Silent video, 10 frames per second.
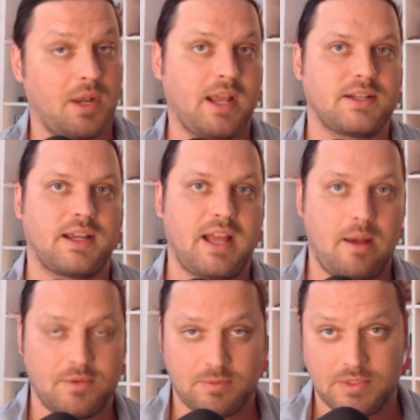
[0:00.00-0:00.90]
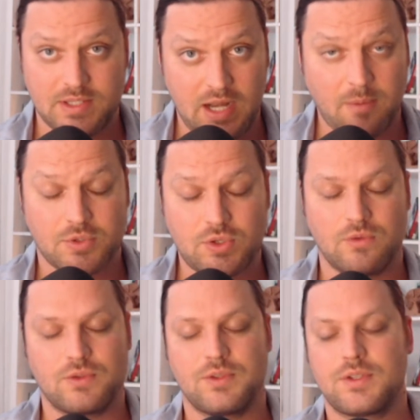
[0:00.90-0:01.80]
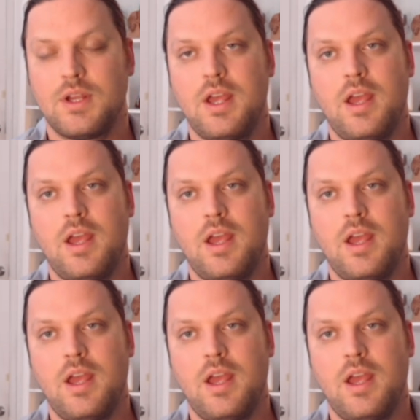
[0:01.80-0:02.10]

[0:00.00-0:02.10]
an anti-capitalist, means that I'm a socialist.